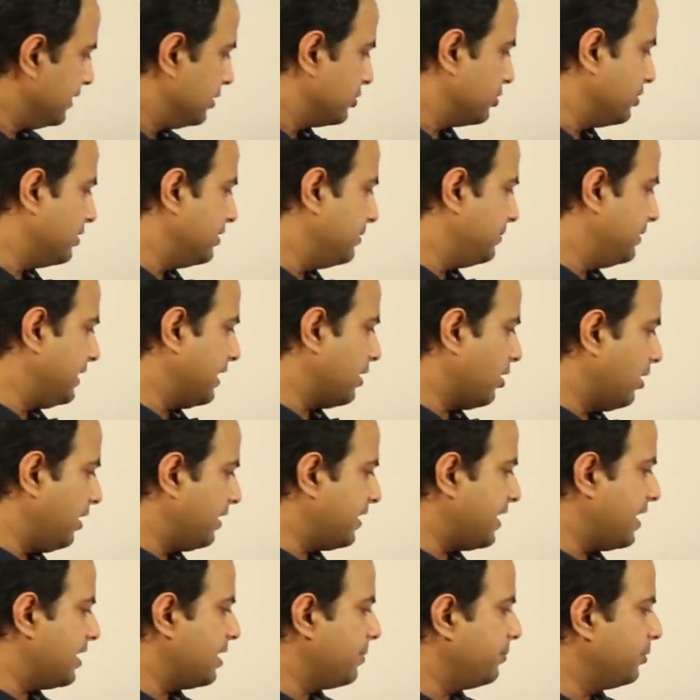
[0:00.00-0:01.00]
So they're
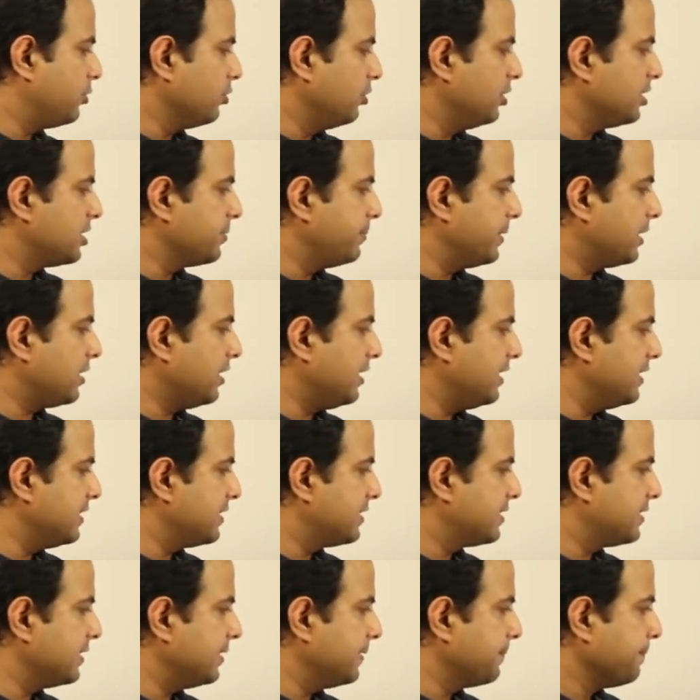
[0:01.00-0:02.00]
called random tools
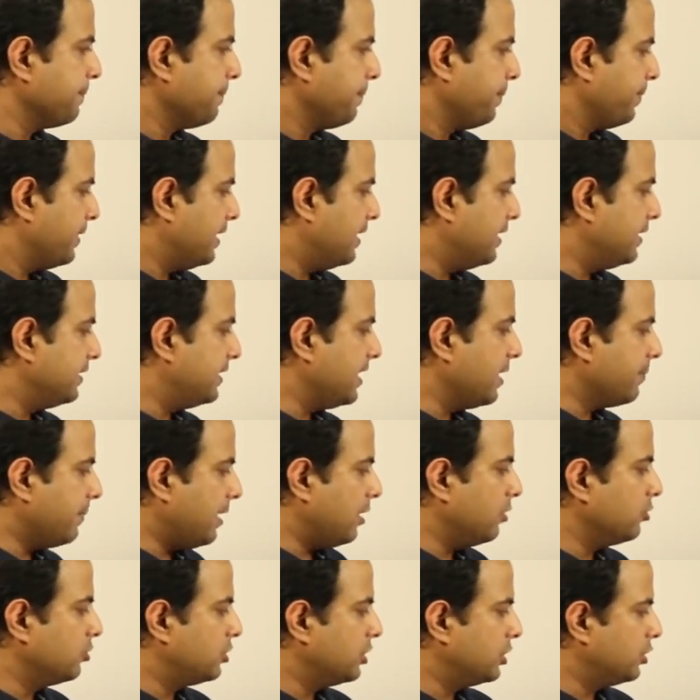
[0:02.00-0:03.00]
because they
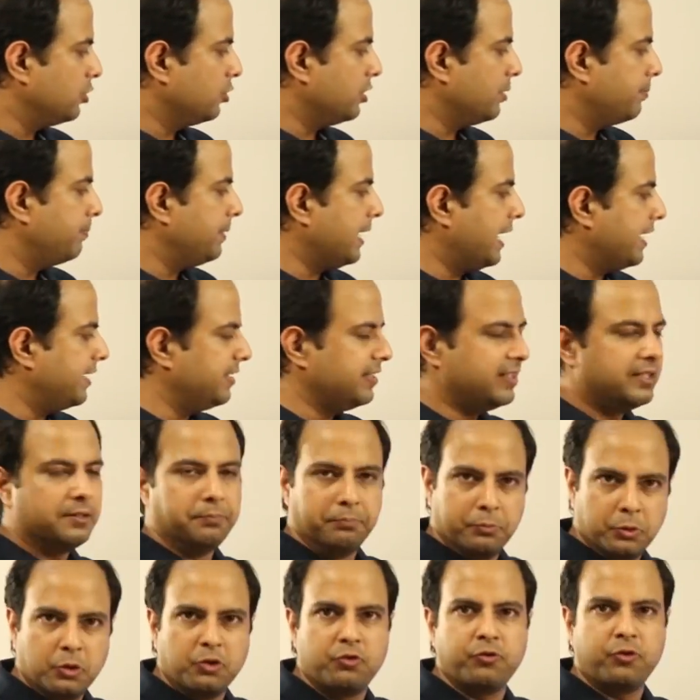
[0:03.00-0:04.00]
amount to a
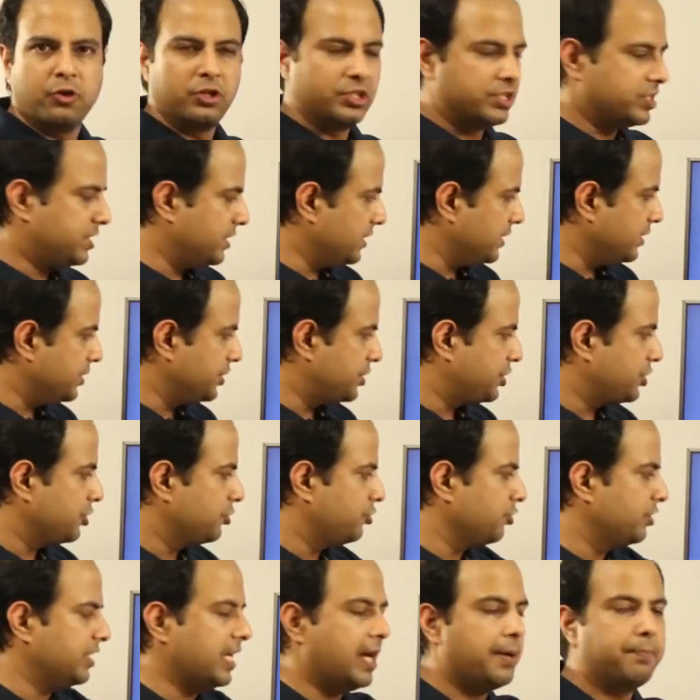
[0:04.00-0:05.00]
blind brute force search
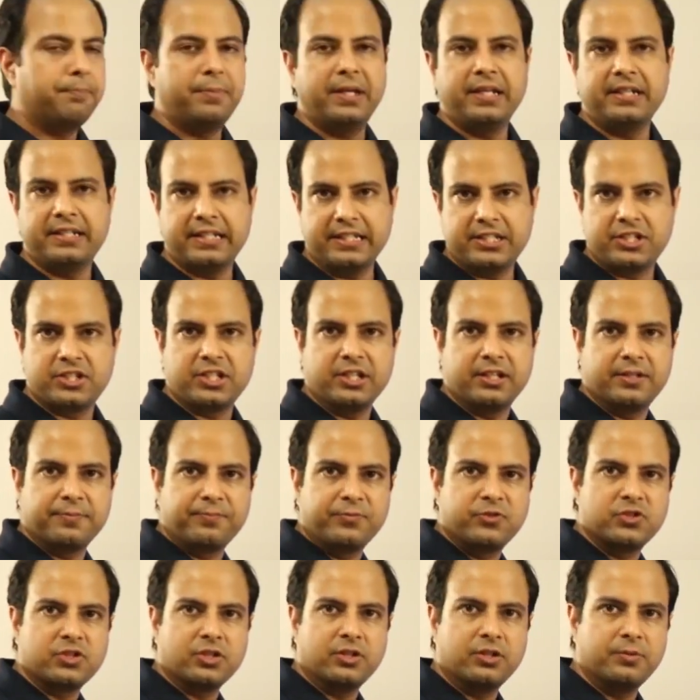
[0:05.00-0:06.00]
through the app being tested.
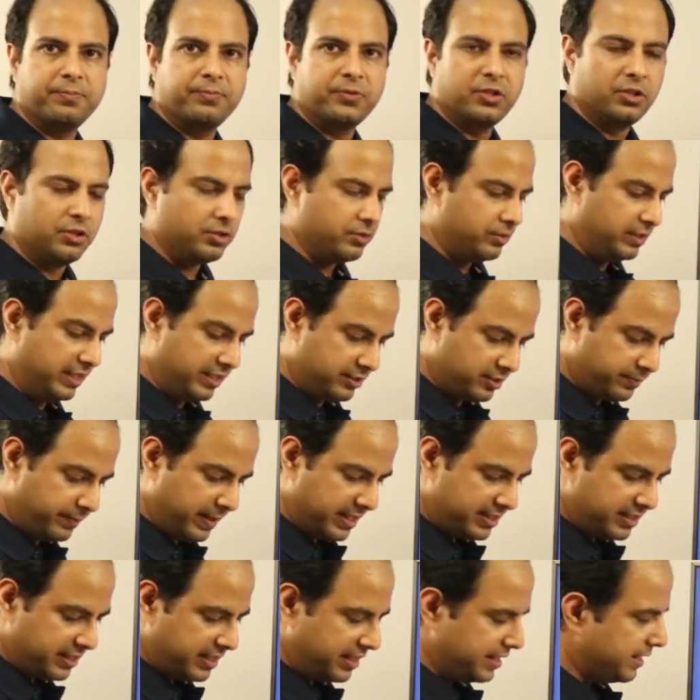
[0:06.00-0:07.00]
So, you know, it's
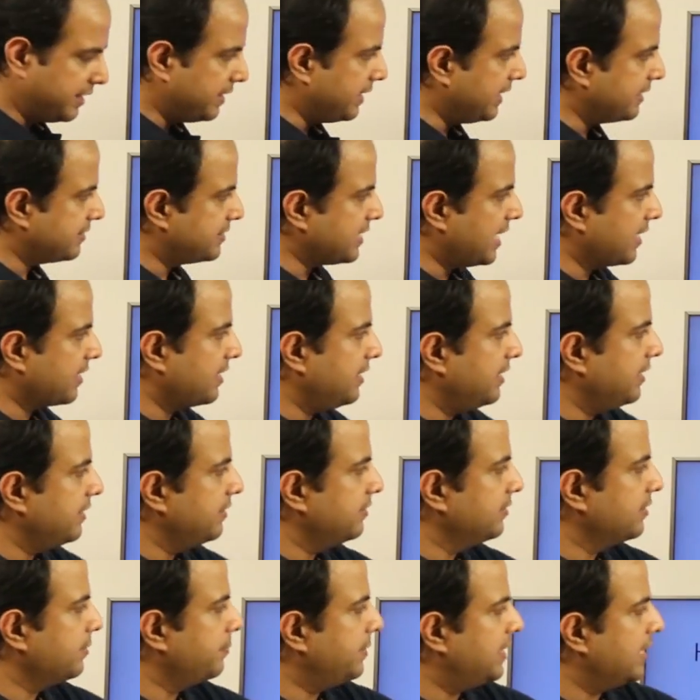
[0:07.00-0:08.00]
basically exactly
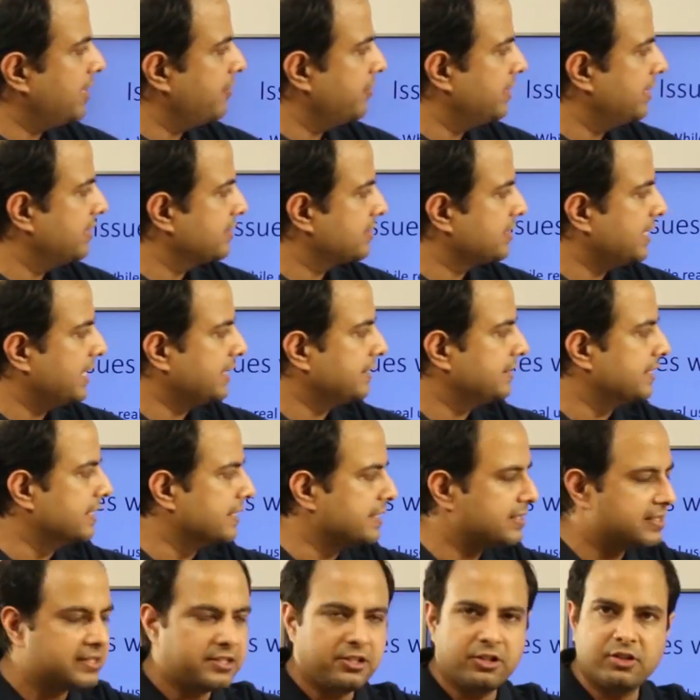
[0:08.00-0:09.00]
the behavior is like
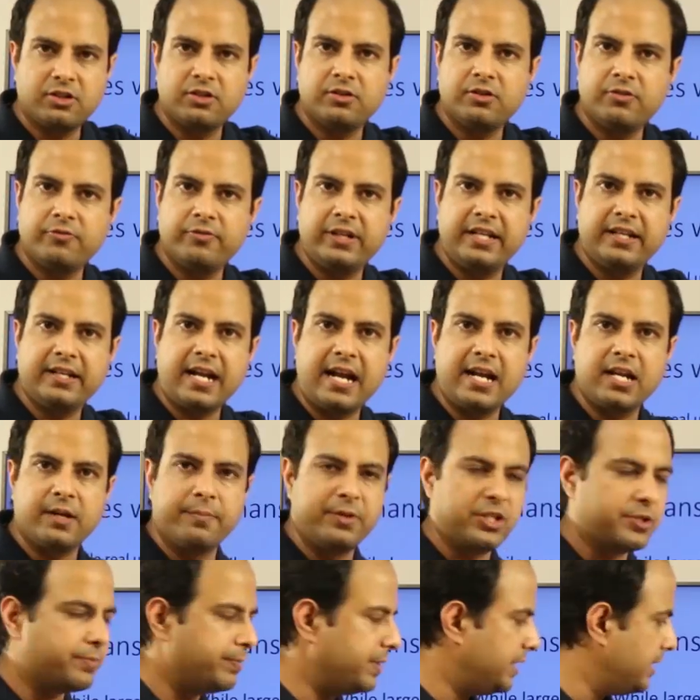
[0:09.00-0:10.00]
this, you know, very
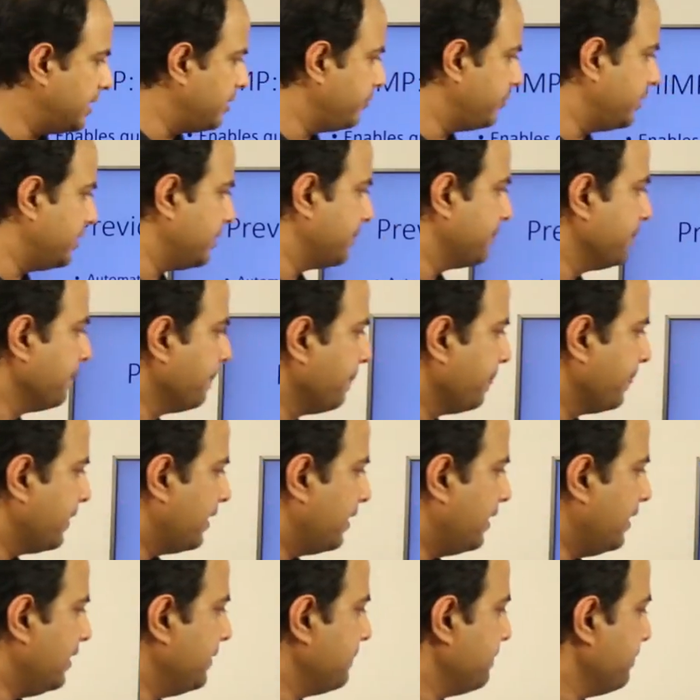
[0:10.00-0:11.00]
randomish behavior,
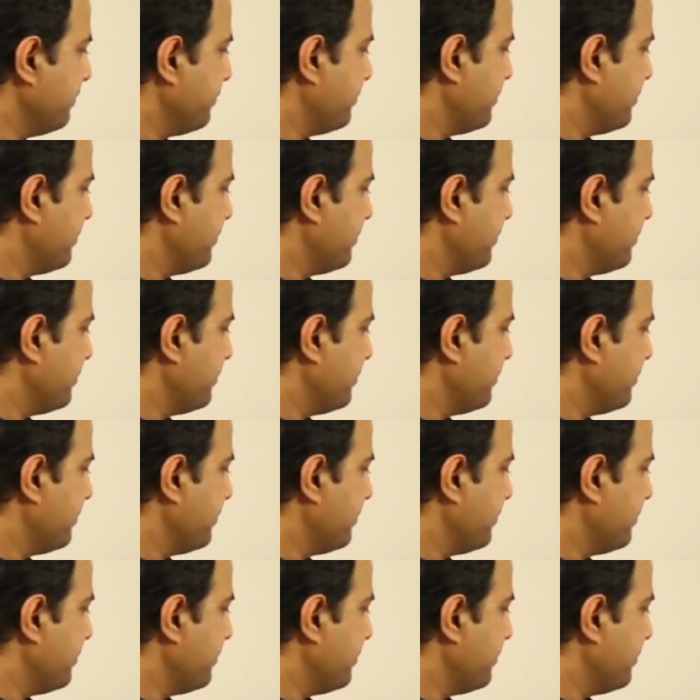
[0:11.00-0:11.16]
okay?